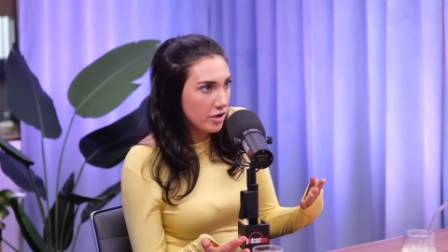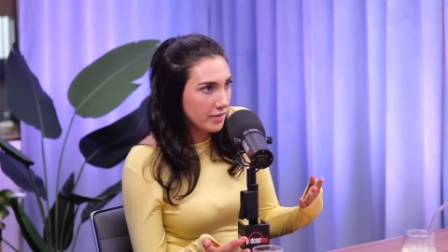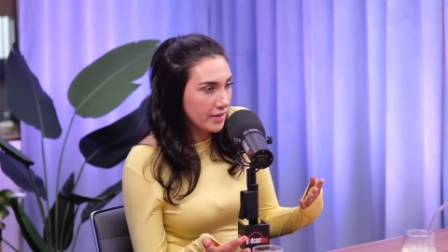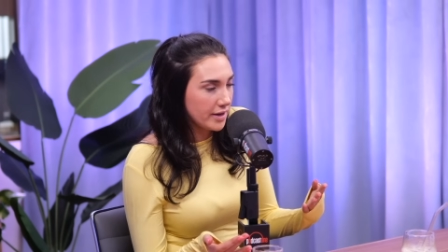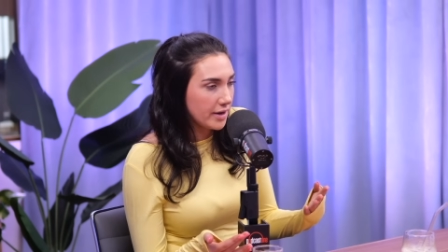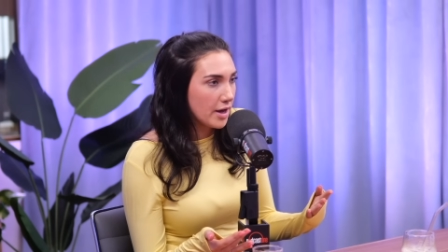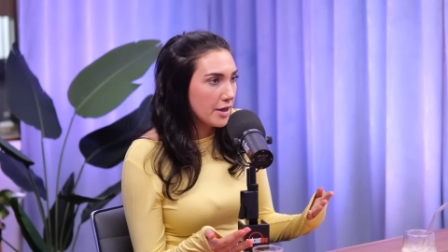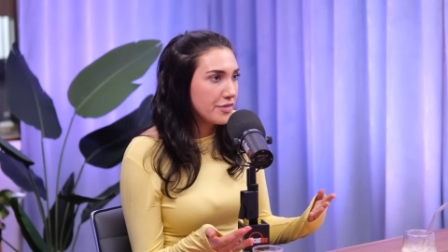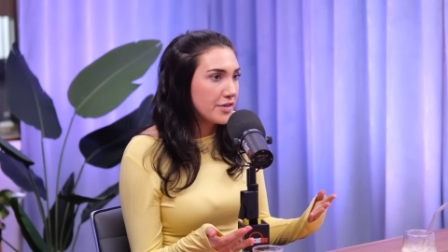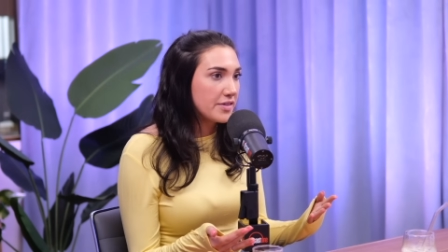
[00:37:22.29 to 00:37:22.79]

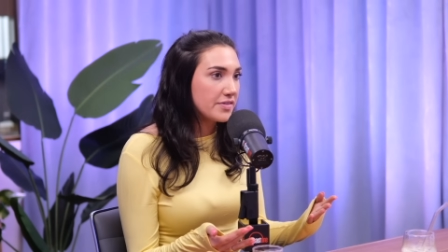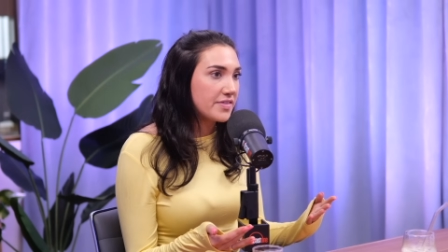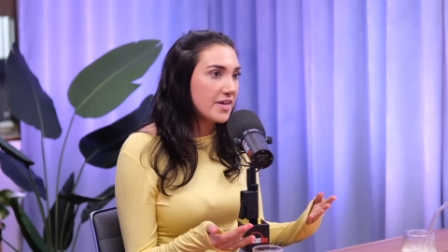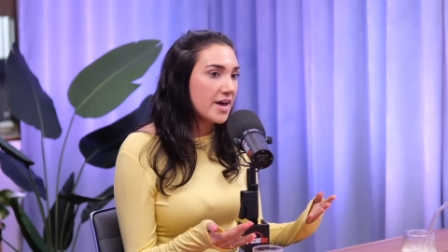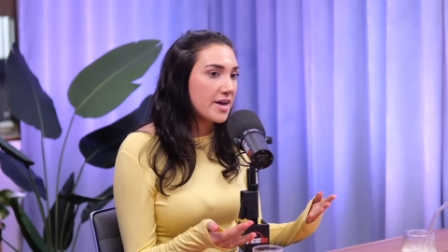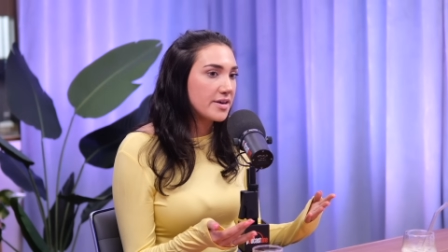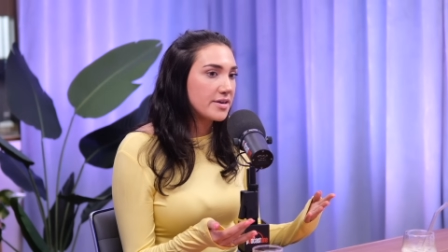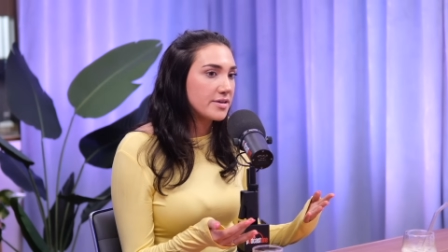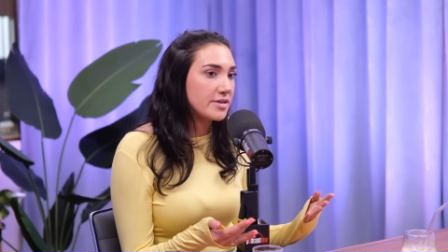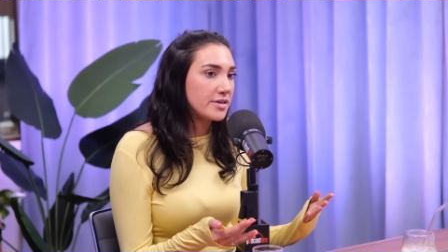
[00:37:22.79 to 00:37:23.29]
Like I think
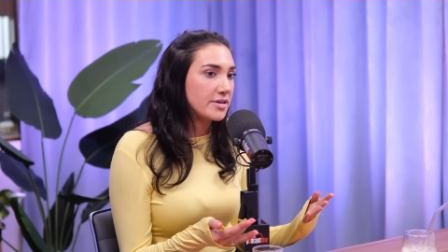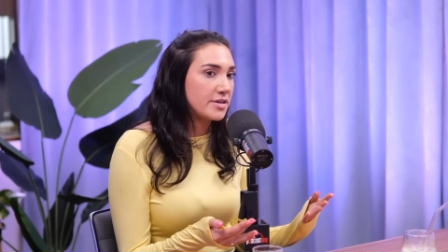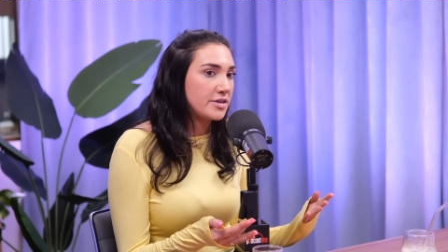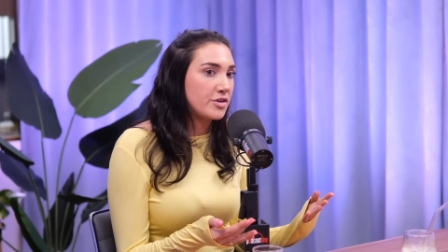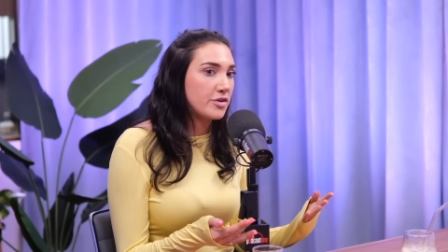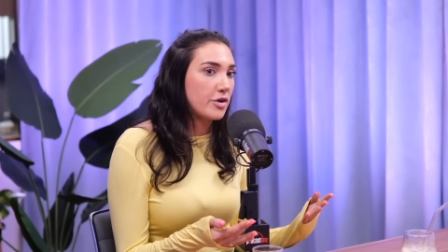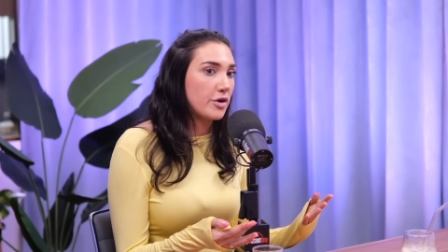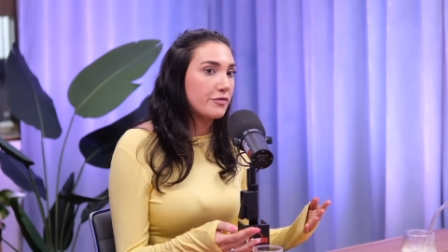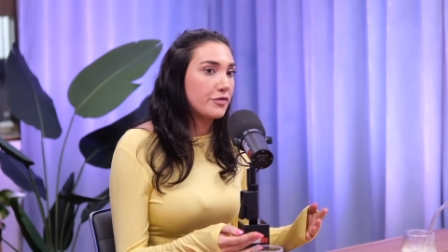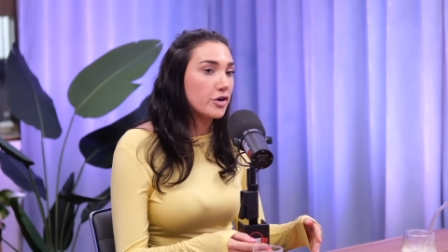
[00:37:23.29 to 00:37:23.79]
that
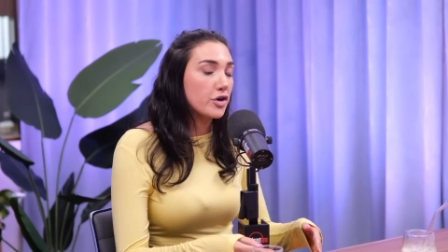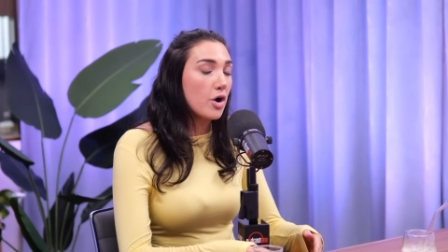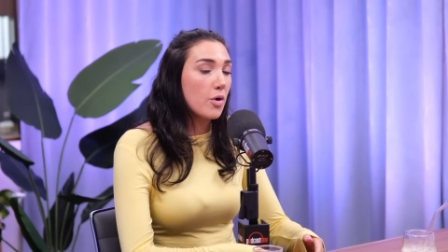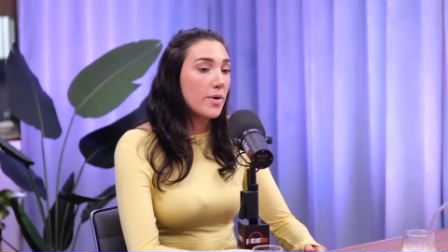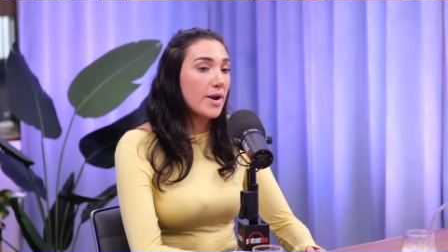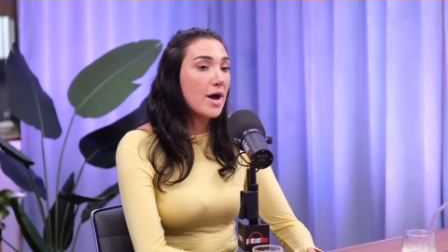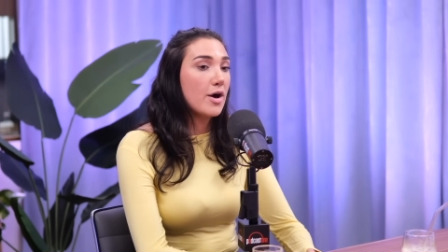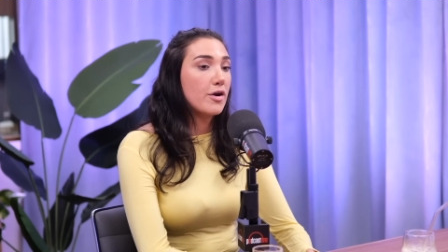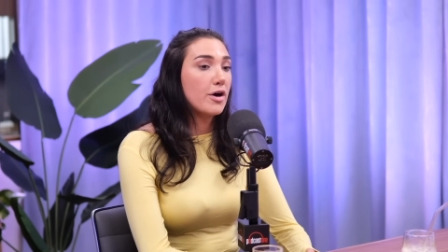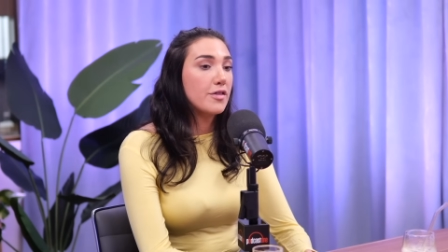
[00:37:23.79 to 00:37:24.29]
if you're going
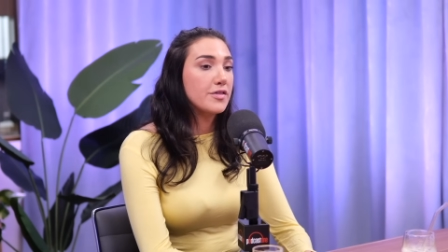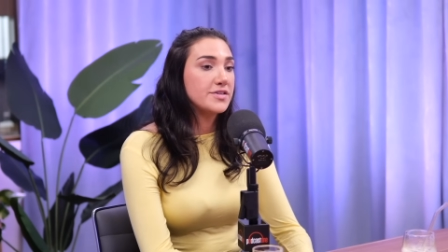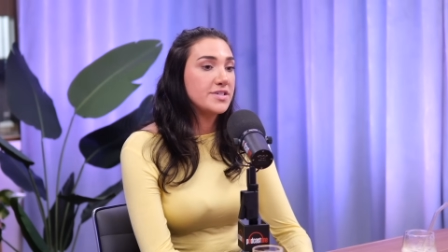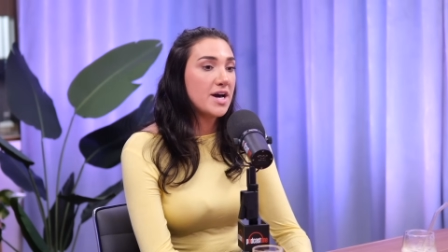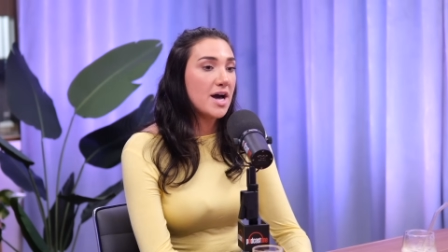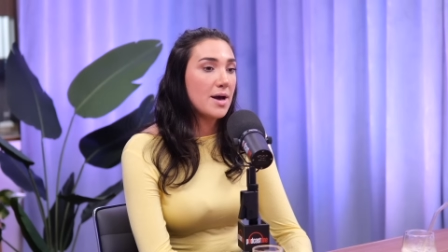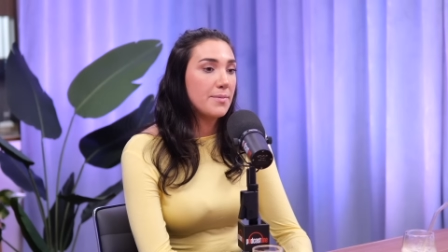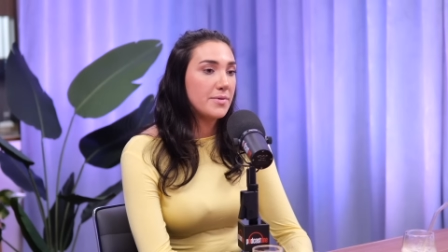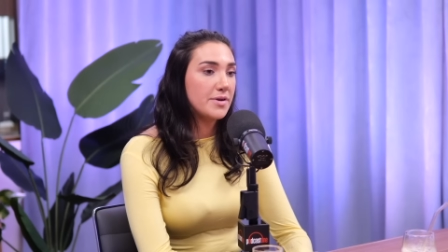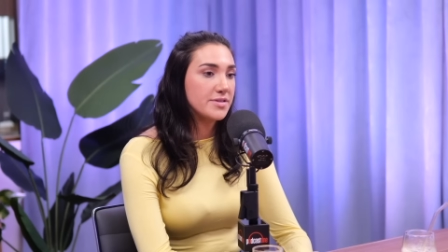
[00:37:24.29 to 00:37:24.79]
out all the
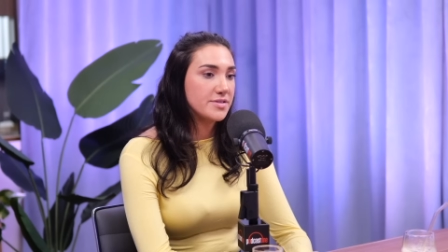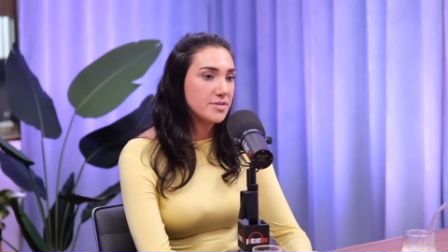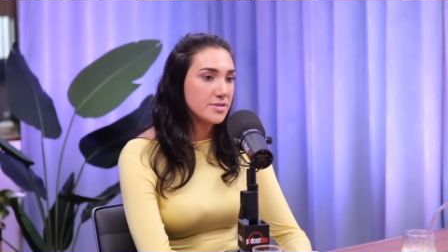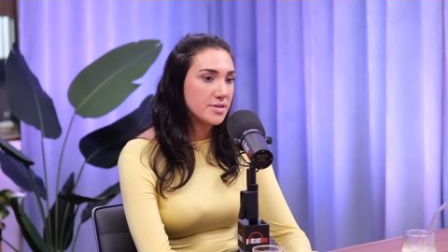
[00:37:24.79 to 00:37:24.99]
time and it's